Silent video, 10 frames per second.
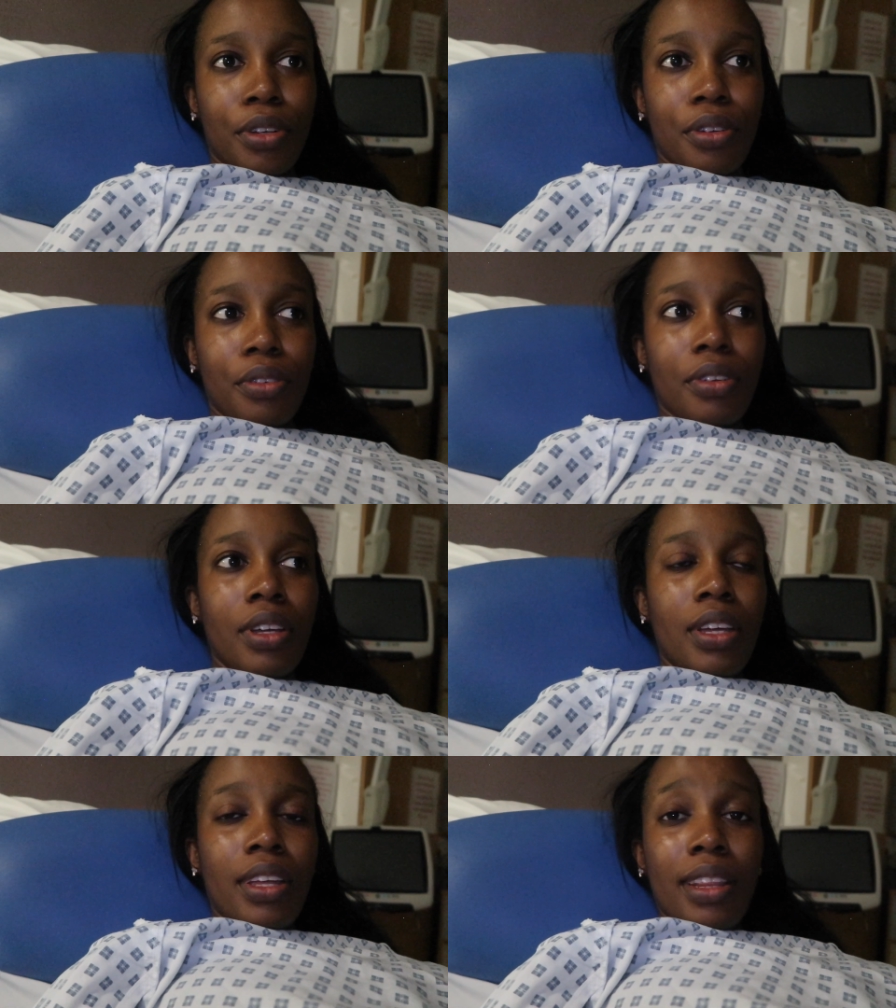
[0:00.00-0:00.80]
you know.
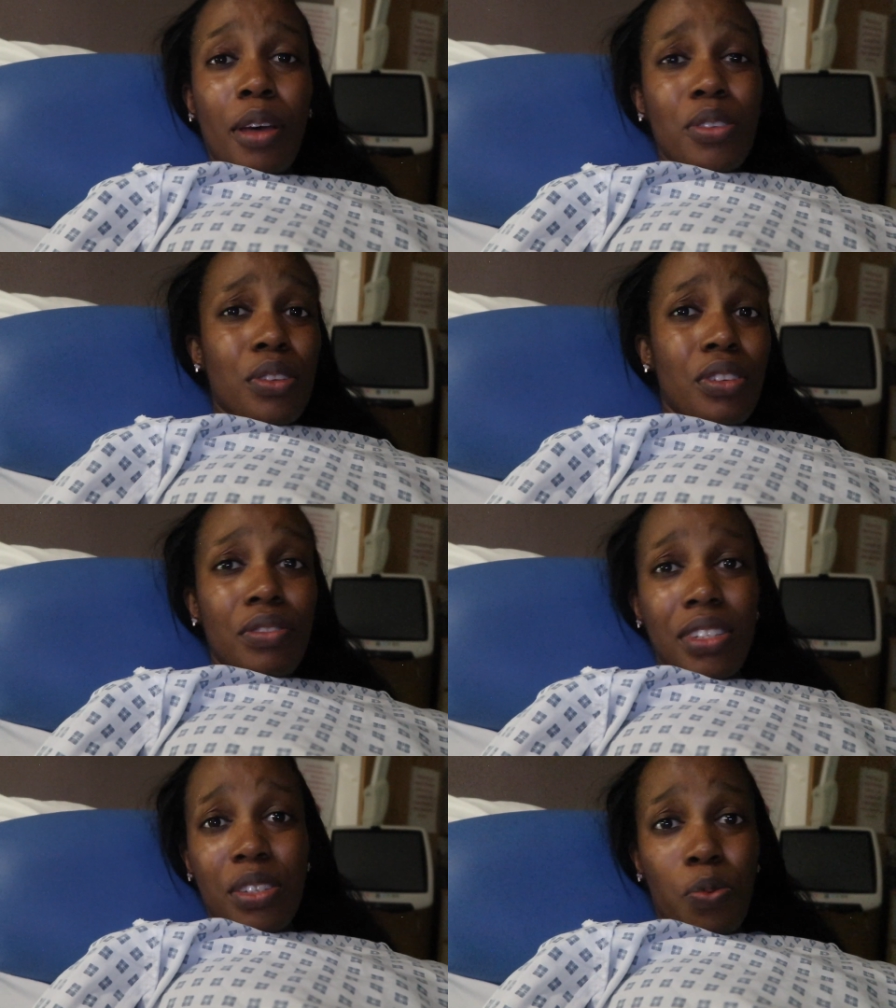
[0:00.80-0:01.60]
That was the
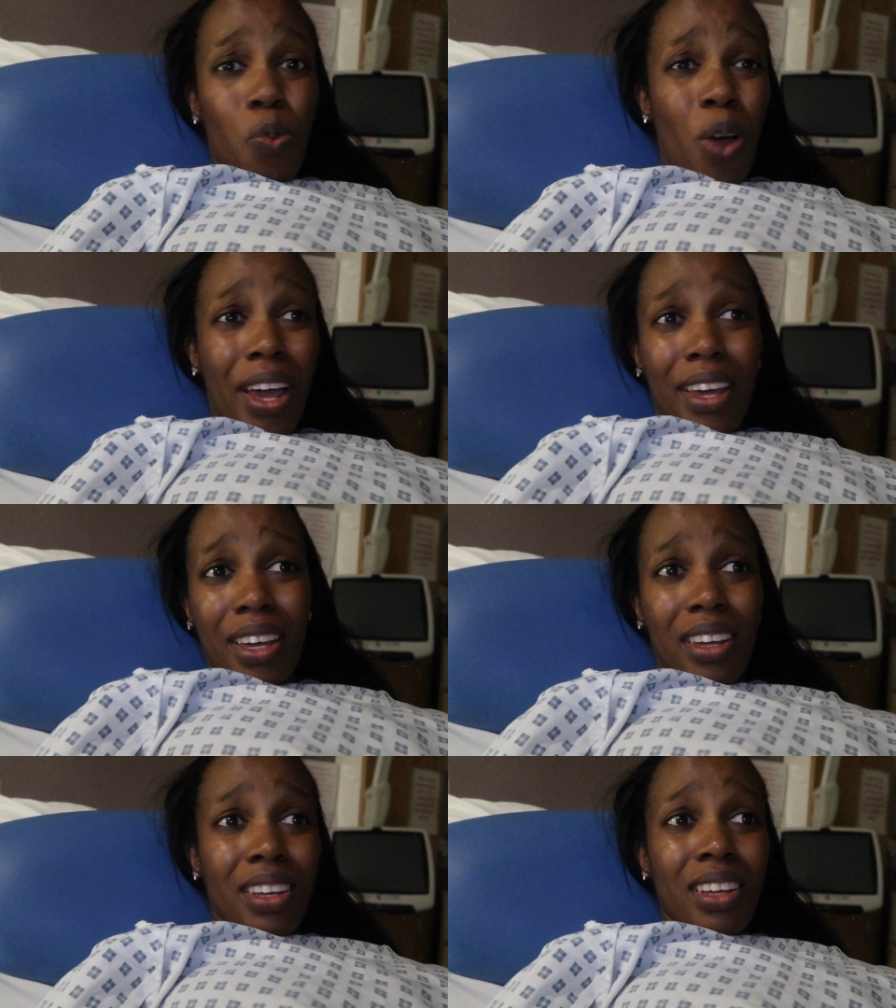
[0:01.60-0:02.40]
only reason
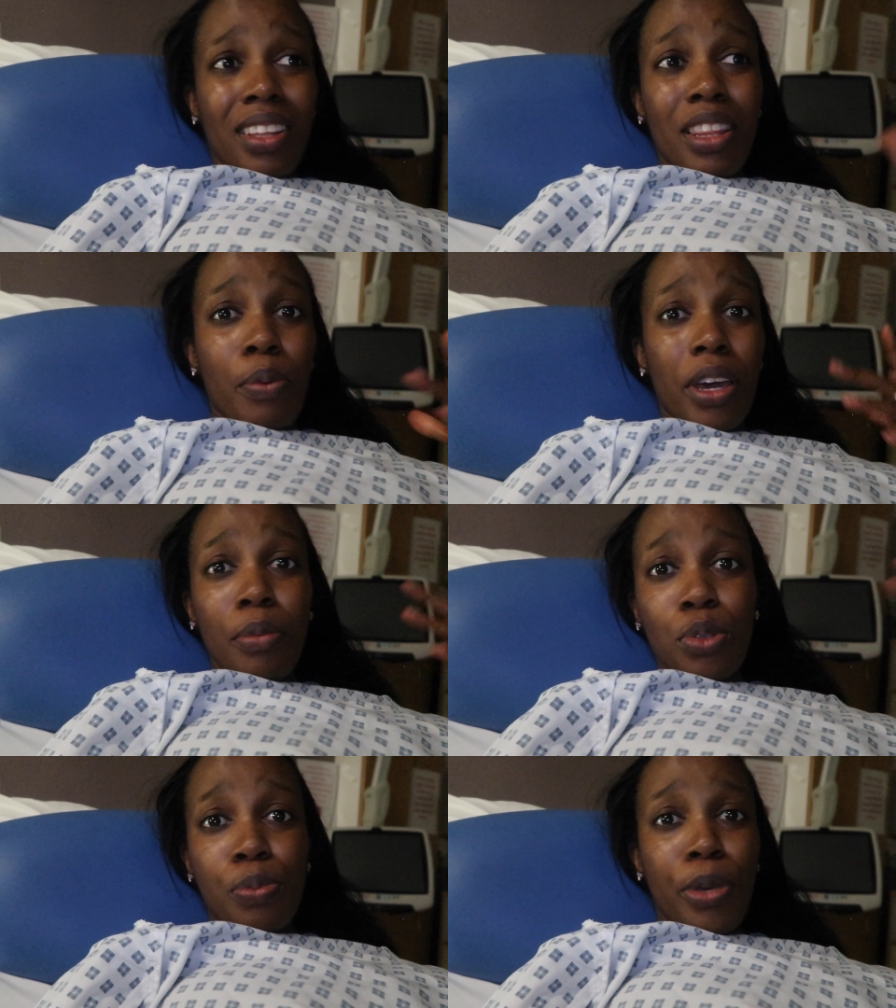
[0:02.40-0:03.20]
why they were
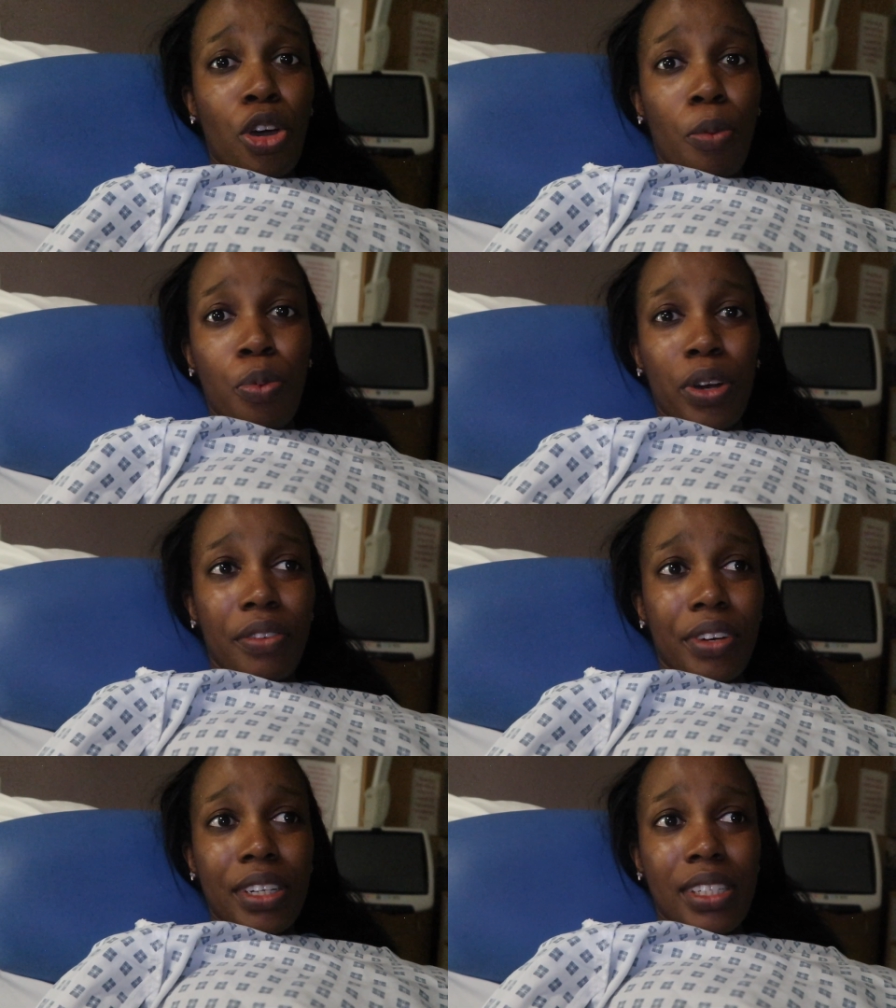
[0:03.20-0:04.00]
able to pick up
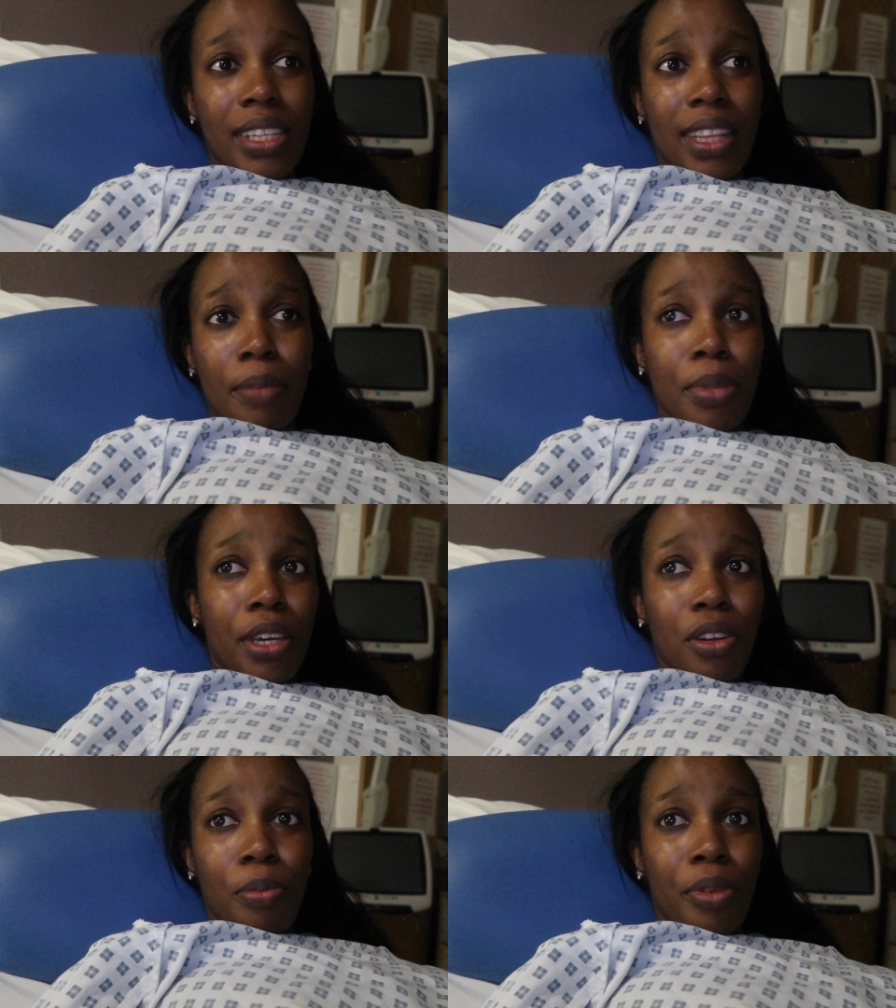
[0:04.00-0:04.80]
whatever it is that they're
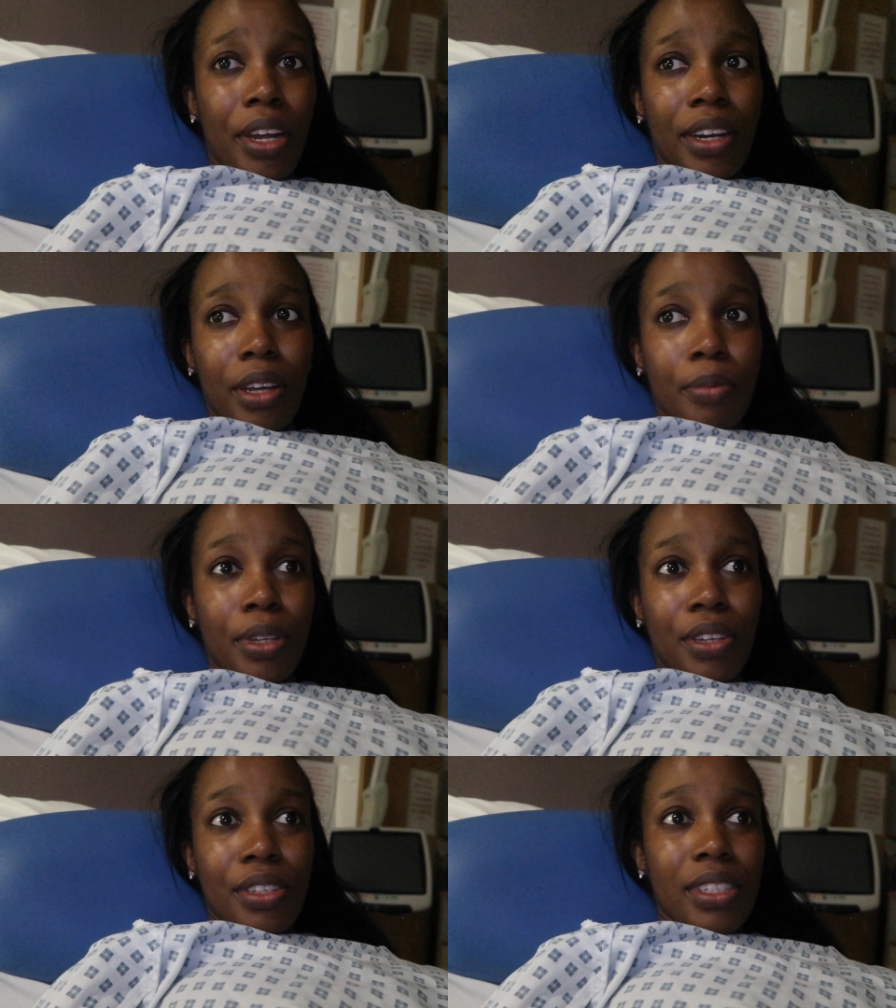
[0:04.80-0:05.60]
picking up right now
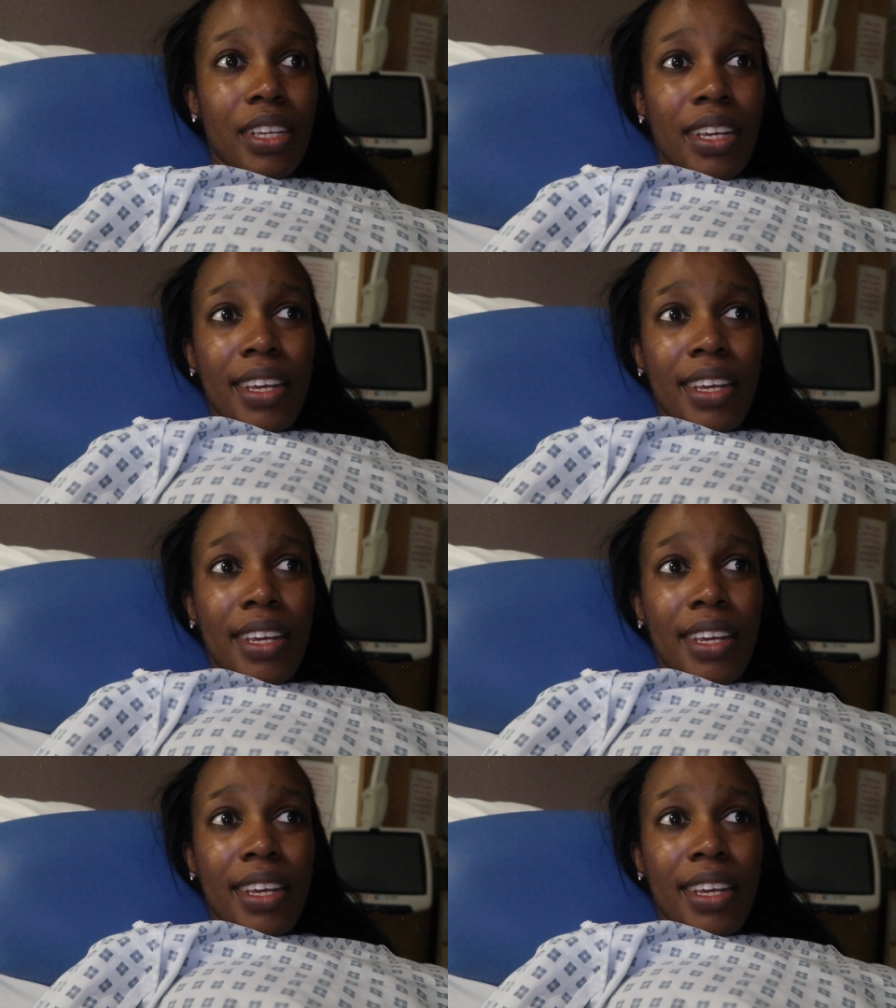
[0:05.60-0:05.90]
because